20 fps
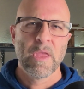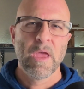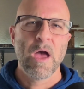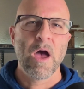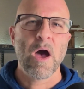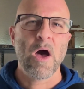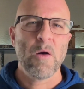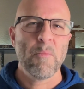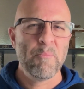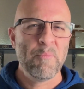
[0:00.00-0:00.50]

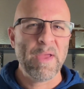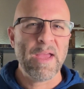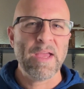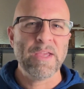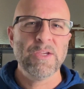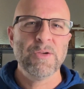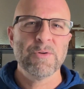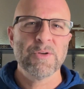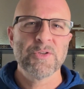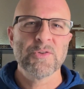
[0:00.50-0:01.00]
I'll bet
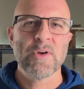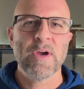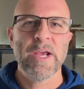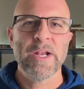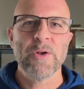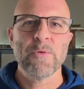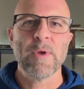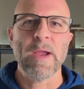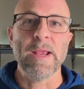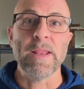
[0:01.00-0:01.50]
you are trying
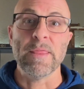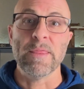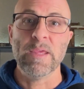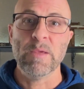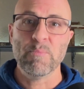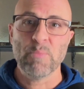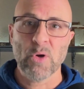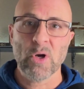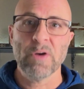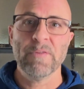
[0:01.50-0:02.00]
to write the
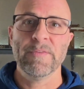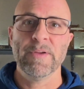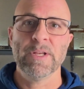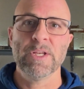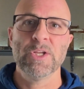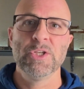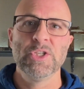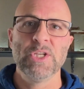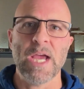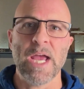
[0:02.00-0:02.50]

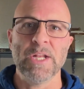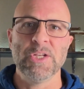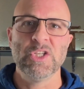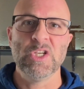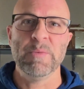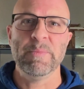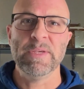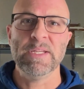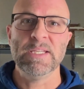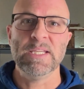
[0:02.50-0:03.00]
perfect
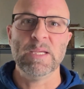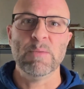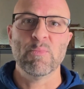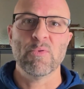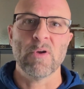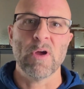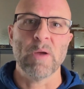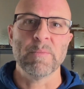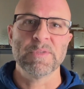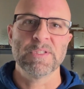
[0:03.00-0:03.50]
ChatGPT
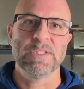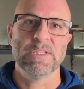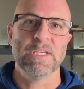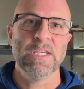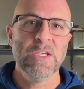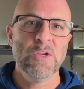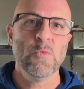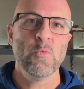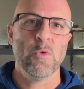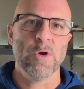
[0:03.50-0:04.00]
prompts
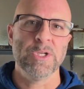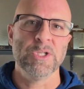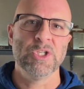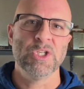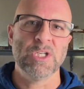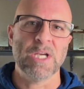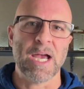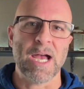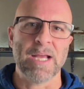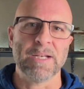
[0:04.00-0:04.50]
in one
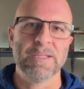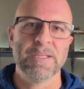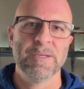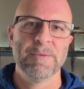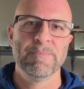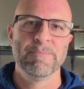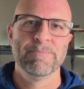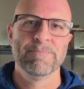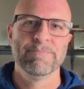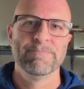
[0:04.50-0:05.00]
shot.
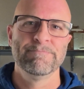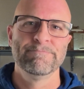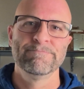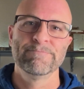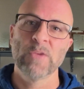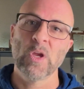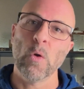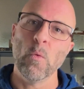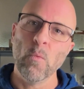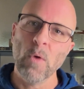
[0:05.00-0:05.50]

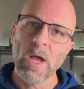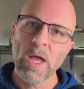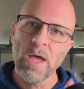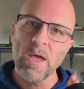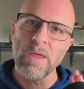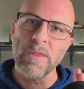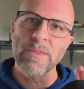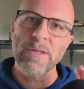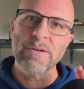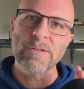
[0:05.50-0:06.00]

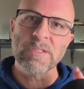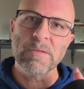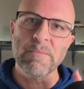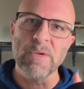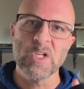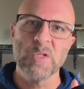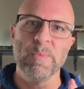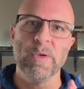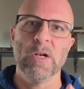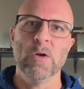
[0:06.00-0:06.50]
Well, there's a
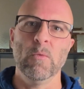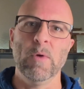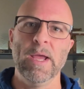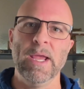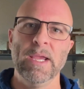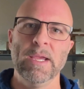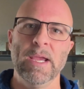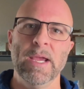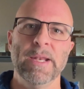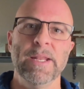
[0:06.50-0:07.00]
much better
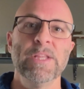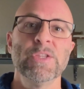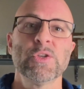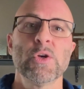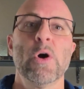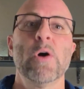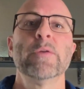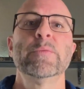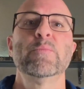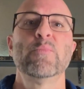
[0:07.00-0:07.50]
way, and it's
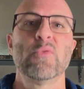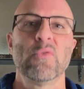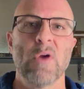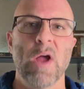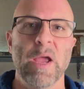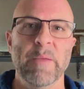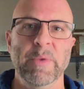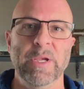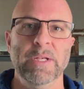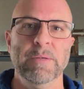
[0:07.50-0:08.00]
called
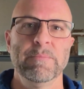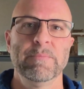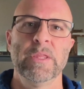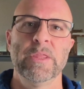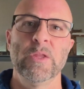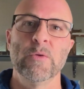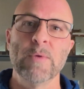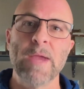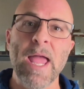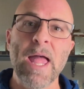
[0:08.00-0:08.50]
priming.
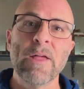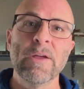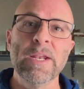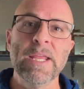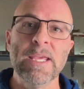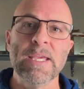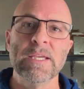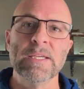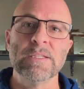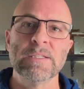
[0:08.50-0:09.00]
The
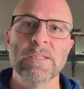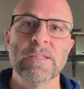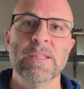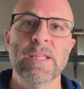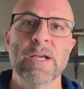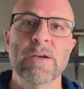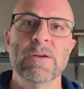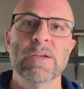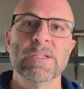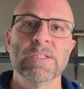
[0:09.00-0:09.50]
reality is
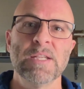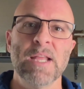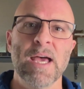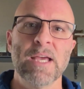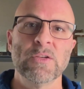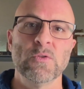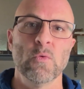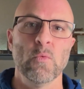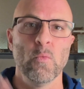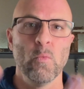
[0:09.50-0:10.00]
there is
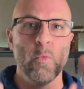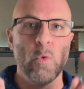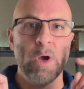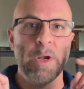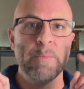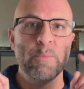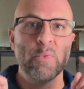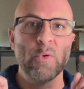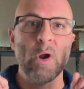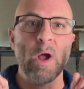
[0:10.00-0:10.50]
not
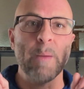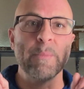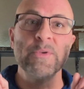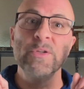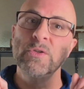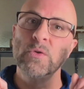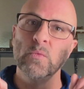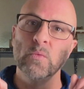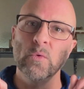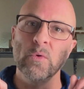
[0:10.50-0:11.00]
one prompt
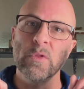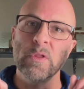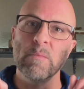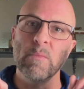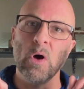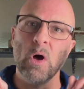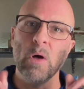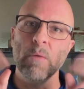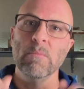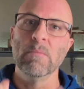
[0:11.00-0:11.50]
to rule them
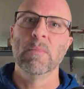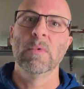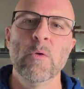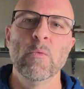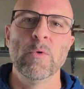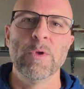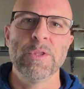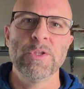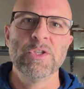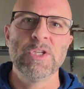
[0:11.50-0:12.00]
all.
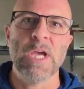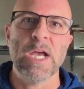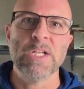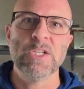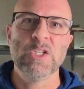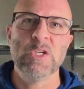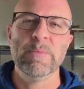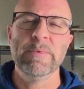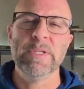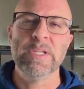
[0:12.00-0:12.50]
With
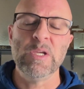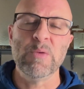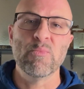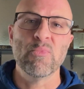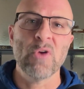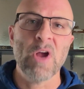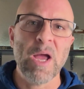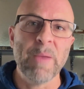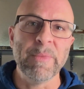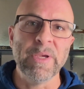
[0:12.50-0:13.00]
ChatGPT
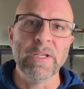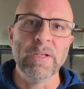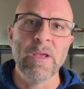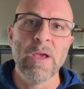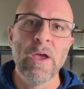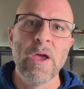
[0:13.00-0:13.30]
priming,